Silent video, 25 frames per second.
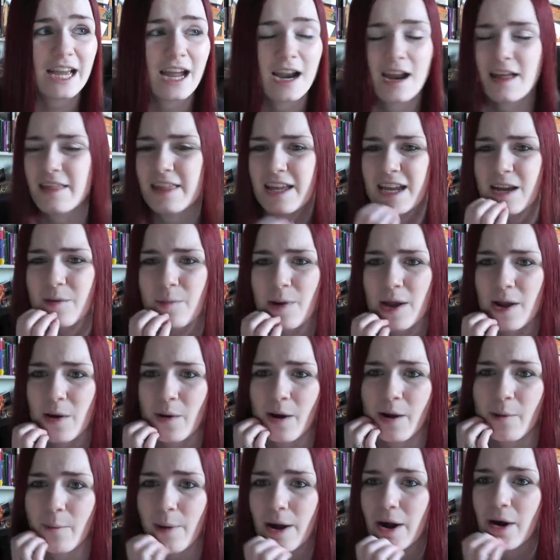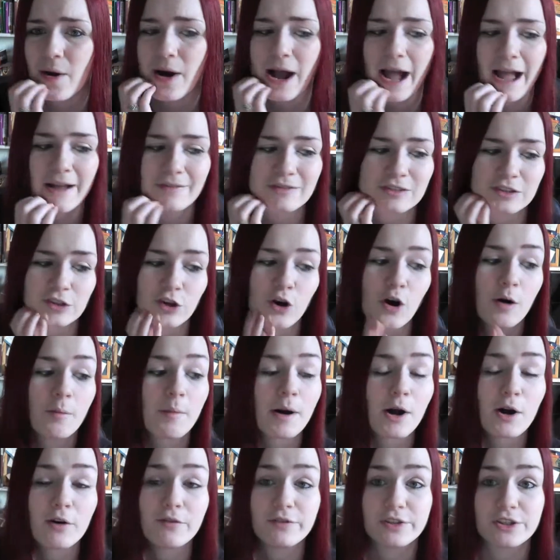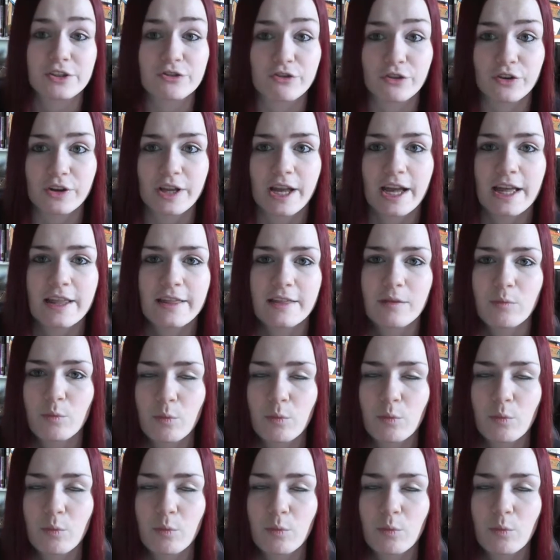and I think it went quite well. I haven't got my offers through yet.